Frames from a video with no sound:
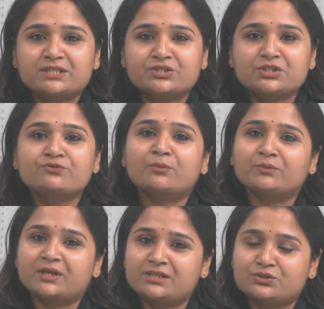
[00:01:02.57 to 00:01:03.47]
from the
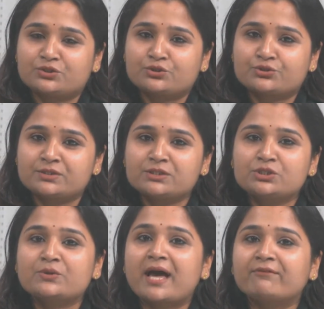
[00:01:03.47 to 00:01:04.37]
institutions to
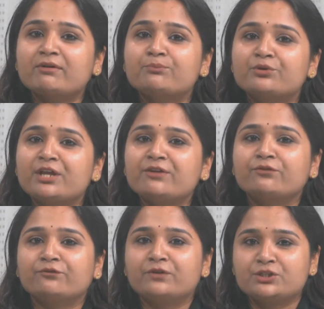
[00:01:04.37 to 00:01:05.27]
have a brief
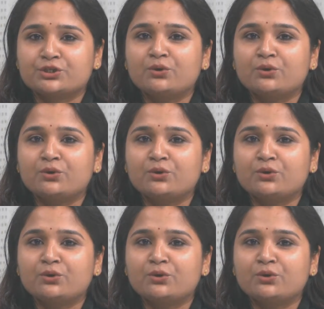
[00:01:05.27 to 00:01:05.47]
video